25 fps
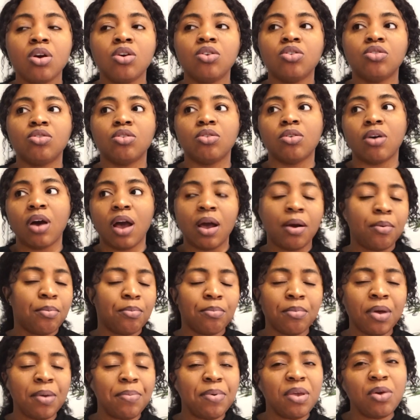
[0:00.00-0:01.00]
So
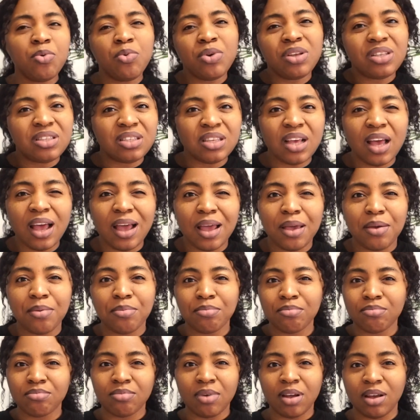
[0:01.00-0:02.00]
maybe with
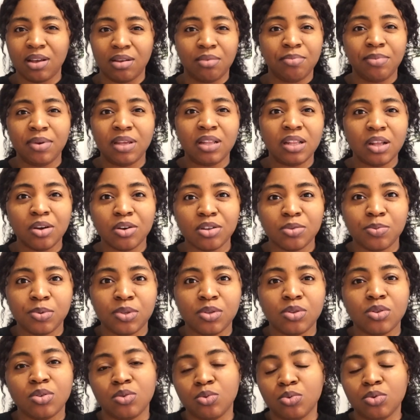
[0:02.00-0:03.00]
time, the
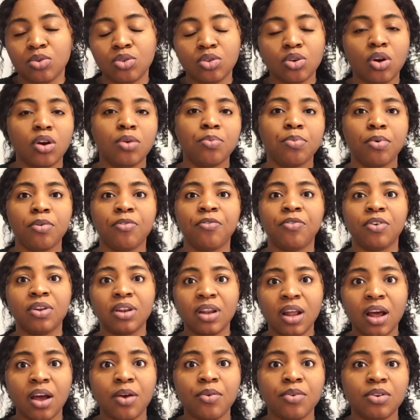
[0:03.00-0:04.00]
hospitals will join, but for
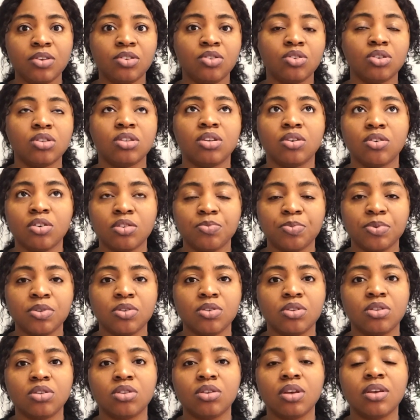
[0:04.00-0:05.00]
now it's just the
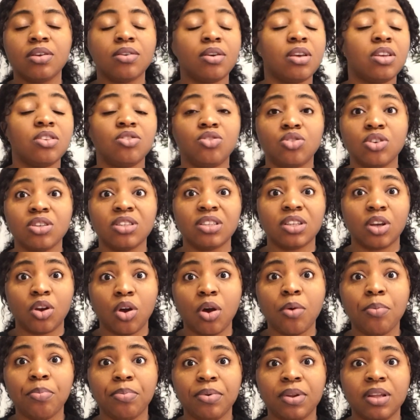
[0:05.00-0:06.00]
hospitals, it's just the
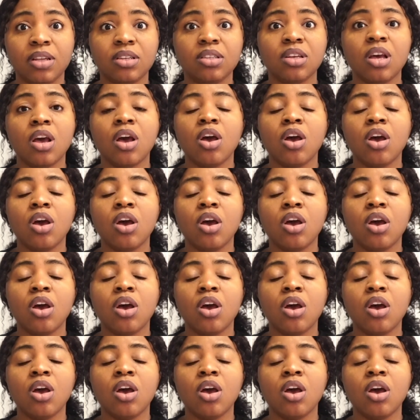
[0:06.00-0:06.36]
companies.